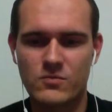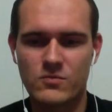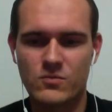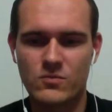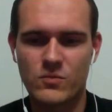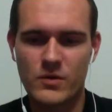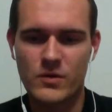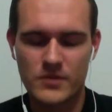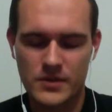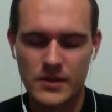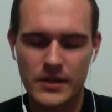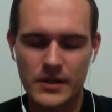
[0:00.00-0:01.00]

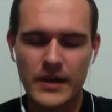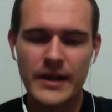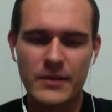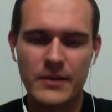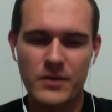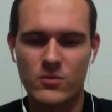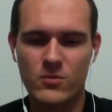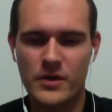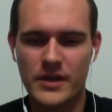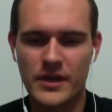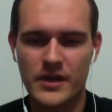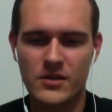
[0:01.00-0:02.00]
are
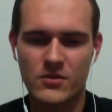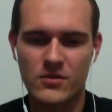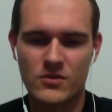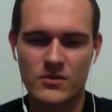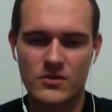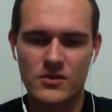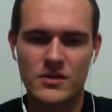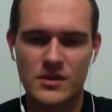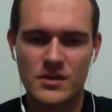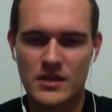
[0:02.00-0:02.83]
working on